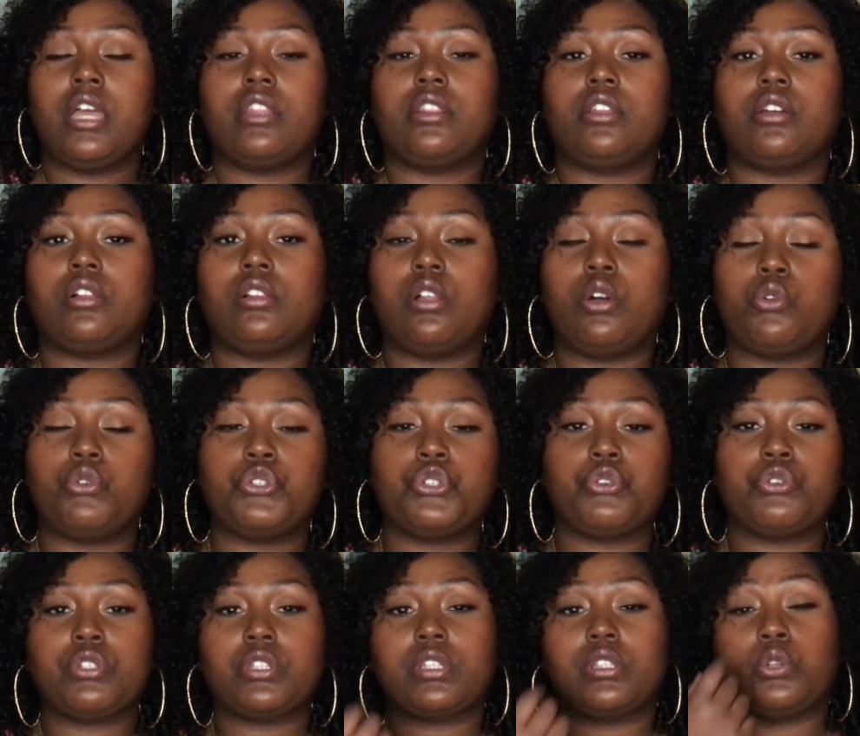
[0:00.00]
The closure
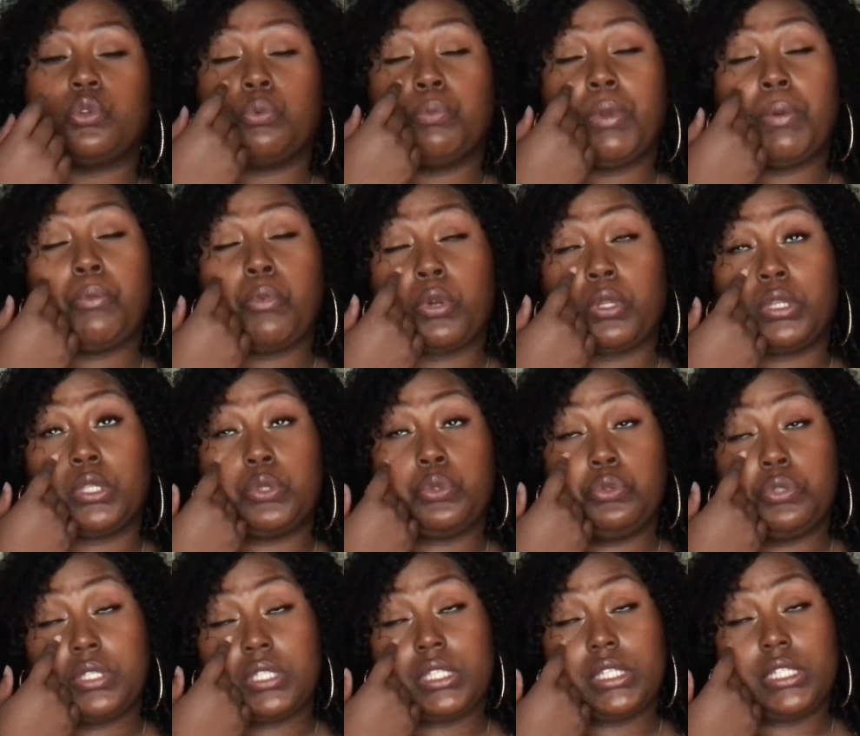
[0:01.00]
is a little bit more
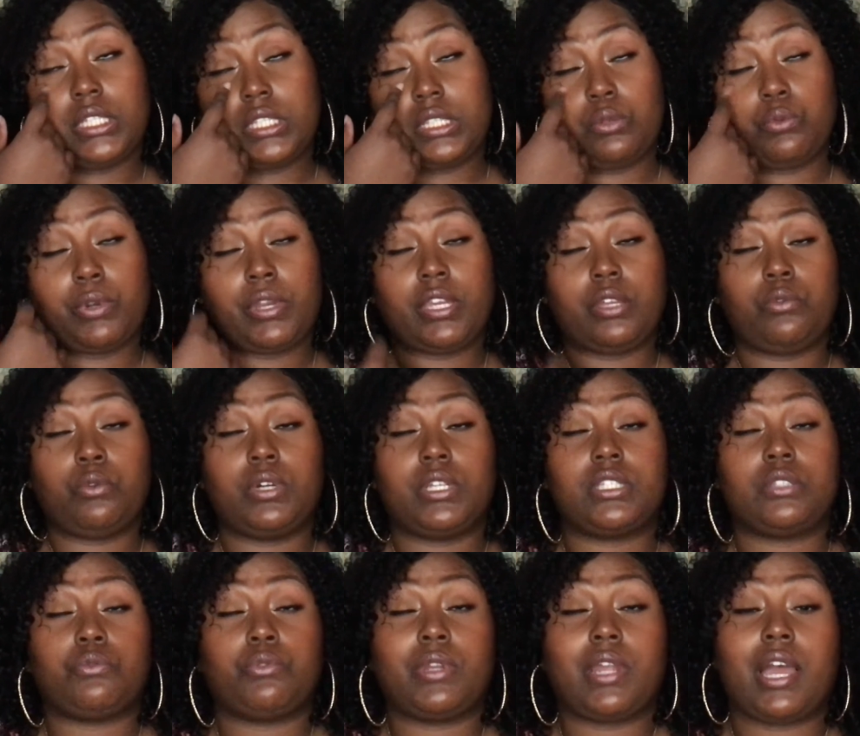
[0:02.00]
loose, at least the way it
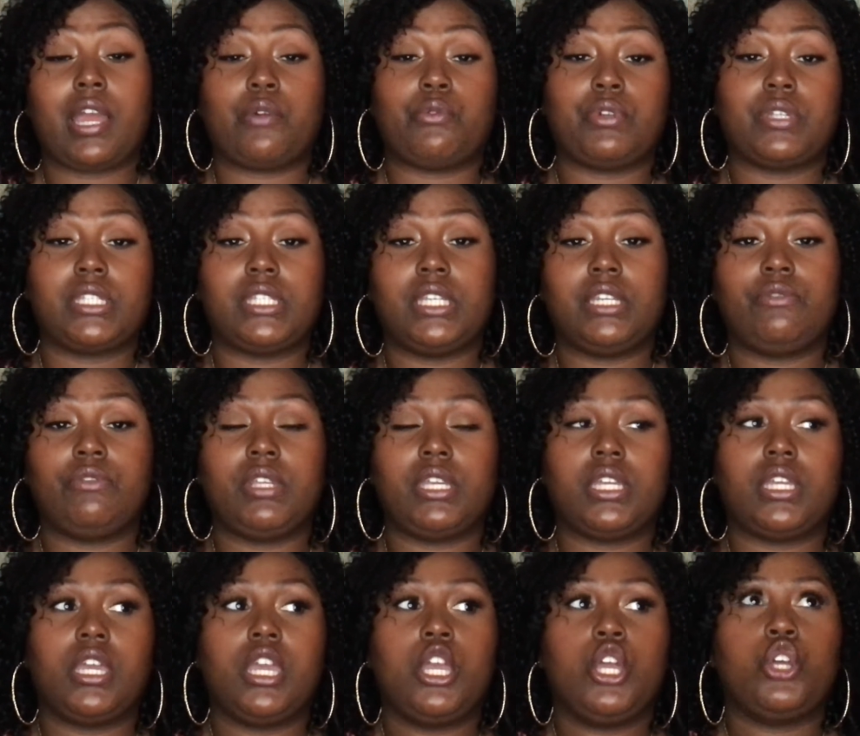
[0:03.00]
was when I received
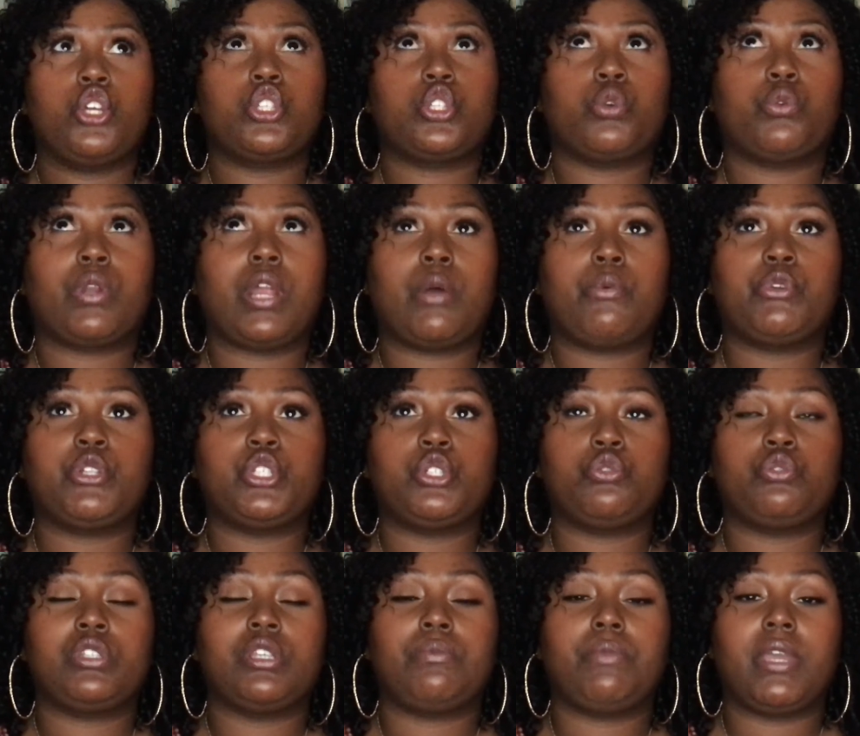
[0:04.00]
it. So what I would
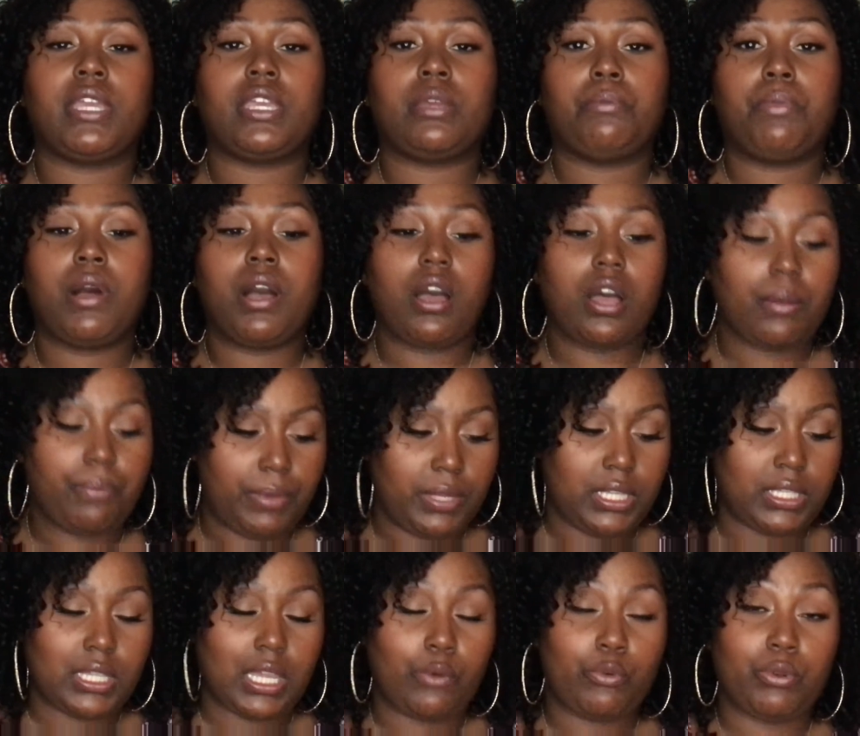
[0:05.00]
do to make it pop
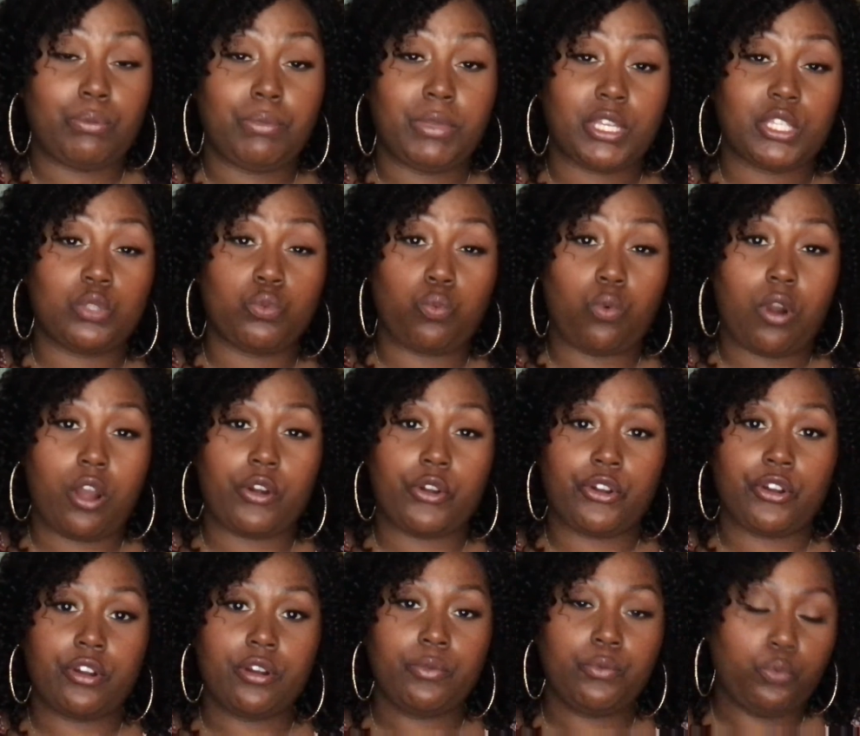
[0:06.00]
is I would mix
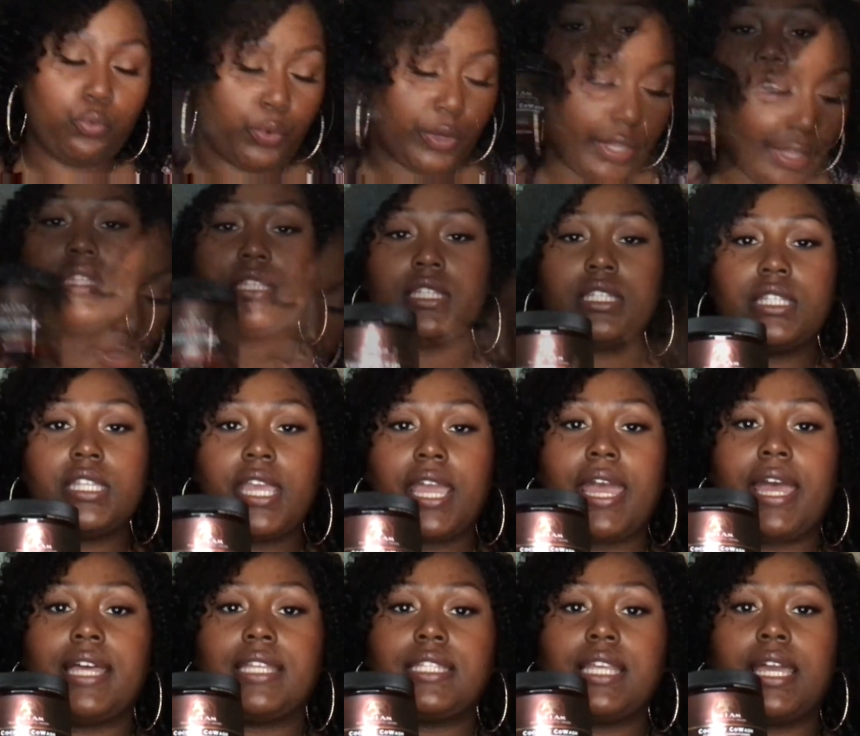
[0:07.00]
water with, this is the
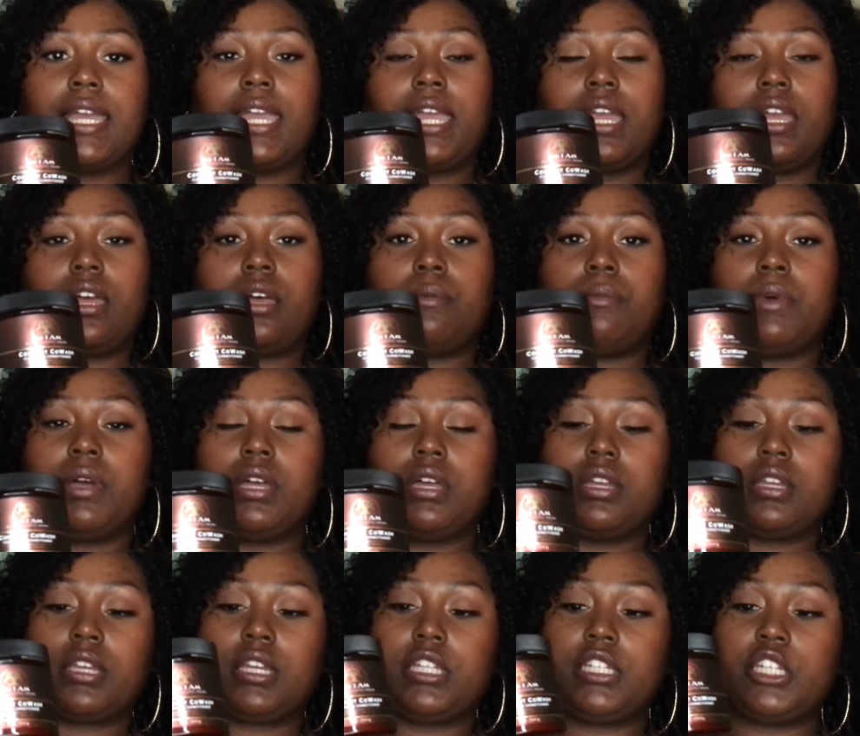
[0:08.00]
As I Am
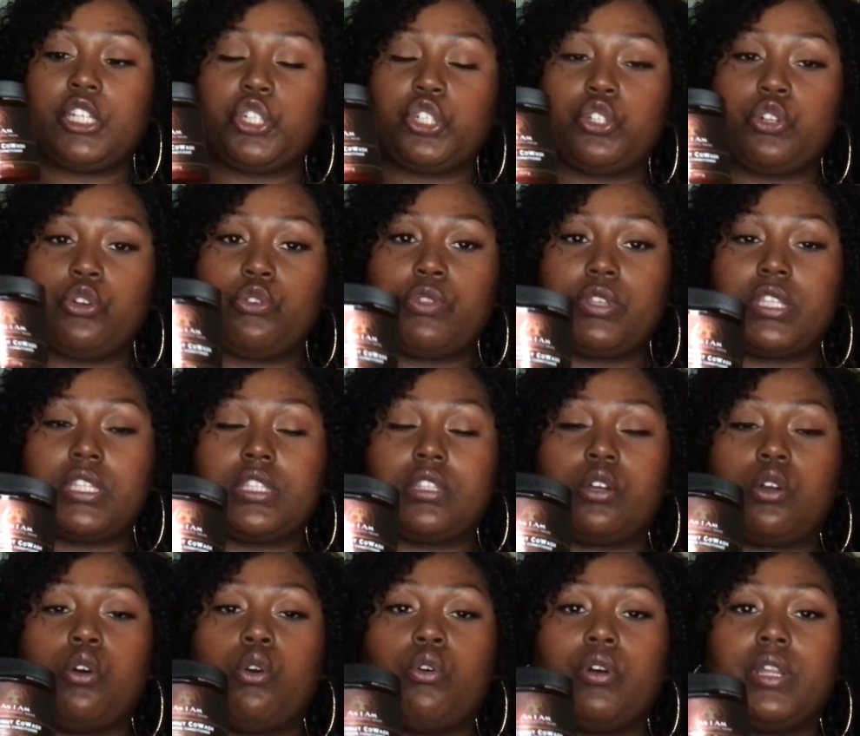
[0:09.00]
conditioner. This is the
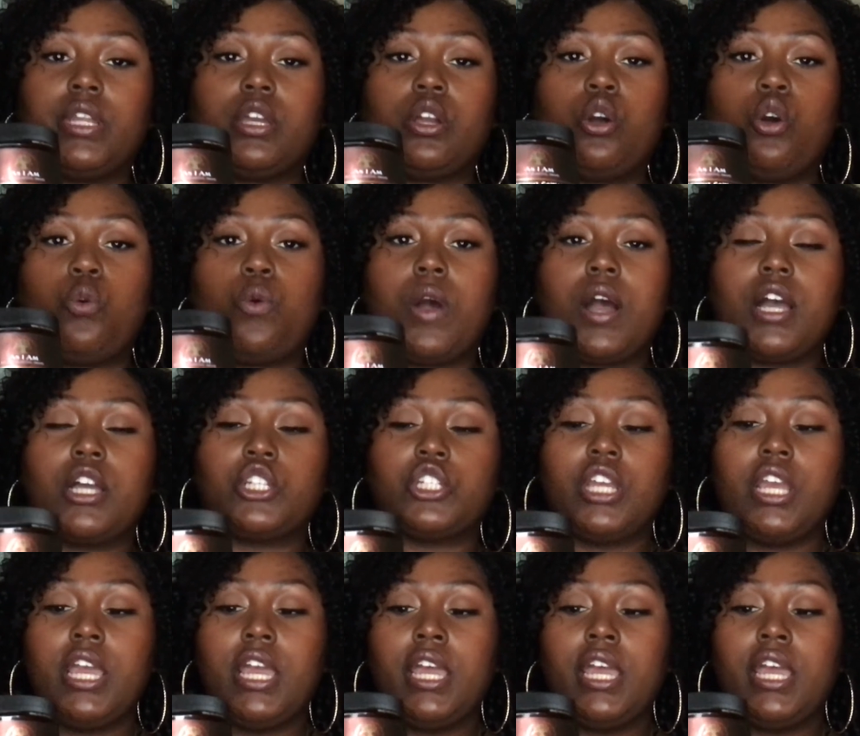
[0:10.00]
Coconut Co-Wash.